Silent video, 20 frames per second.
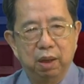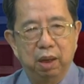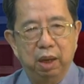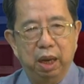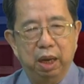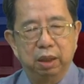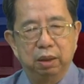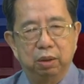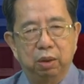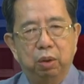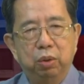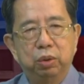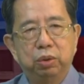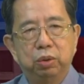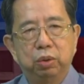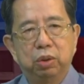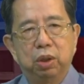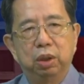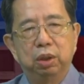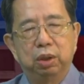And those
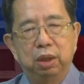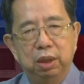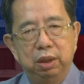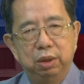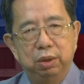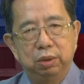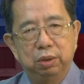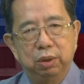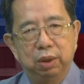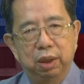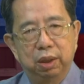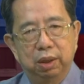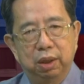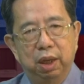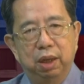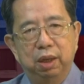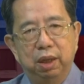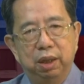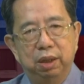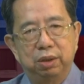who continue to
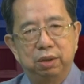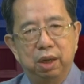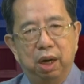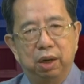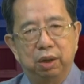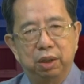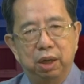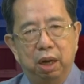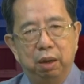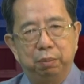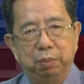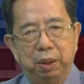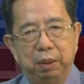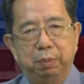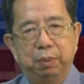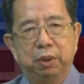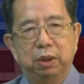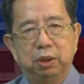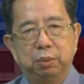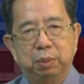encourage our young
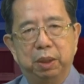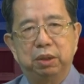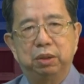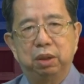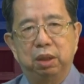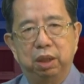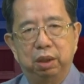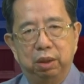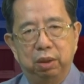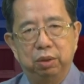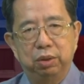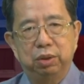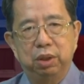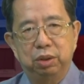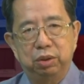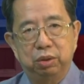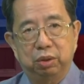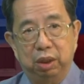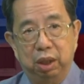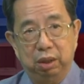people, especially those
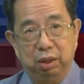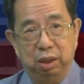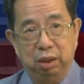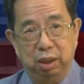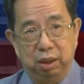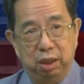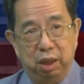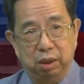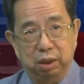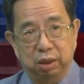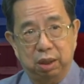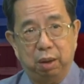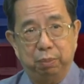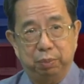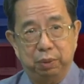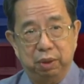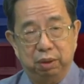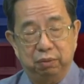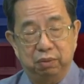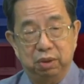educated in our top
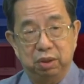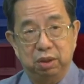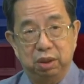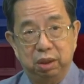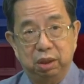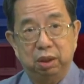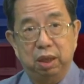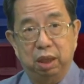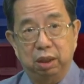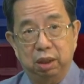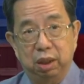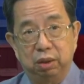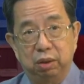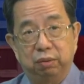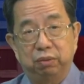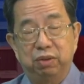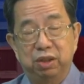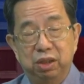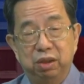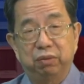universities like the
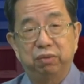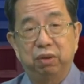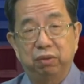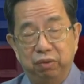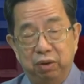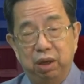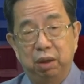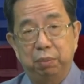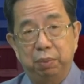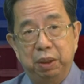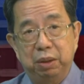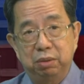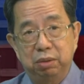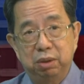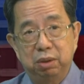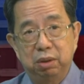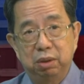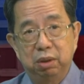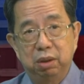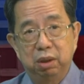University of the Philippines,
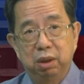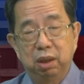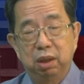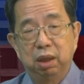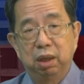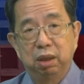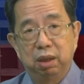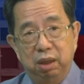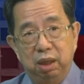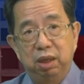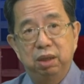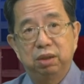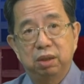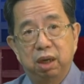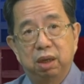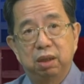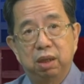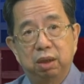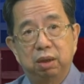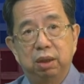these
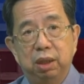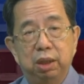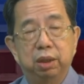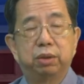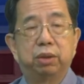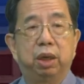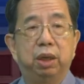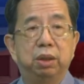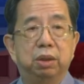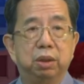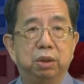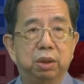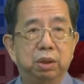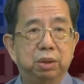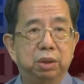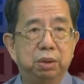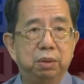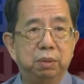are the real traitors.